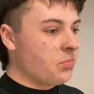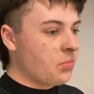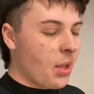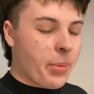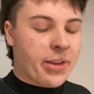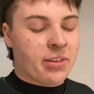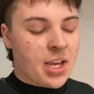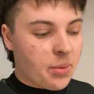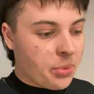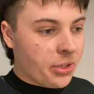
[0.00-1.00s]
about to
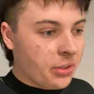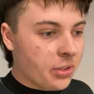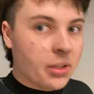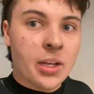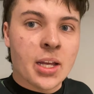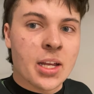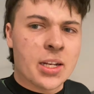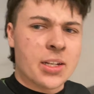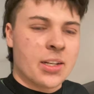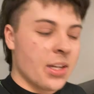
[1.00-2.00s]
happen
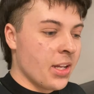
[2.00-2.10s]
and